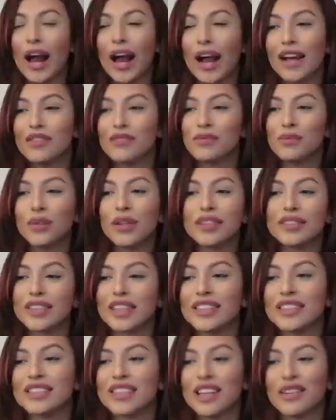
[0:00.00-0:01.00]
As soon as
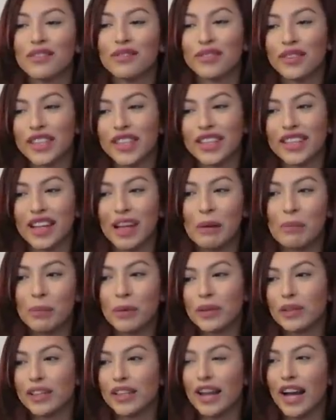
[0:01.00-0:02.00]
I stepped foot in
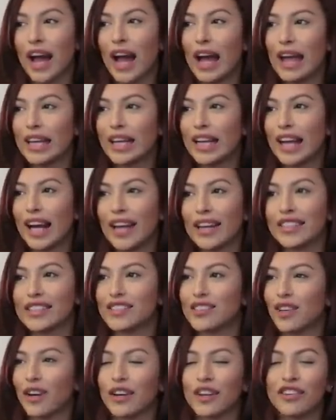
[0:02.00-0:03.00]
that building, I kind
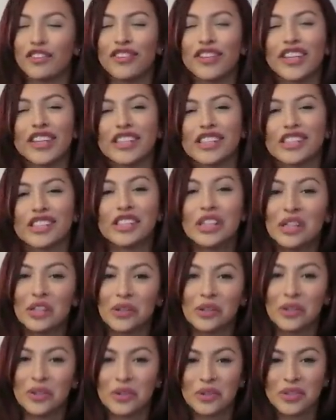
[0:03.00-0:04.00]
of started feeling
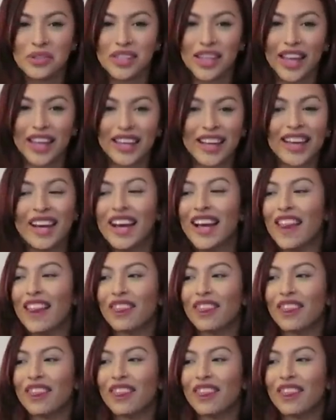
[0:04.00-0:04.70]
chills like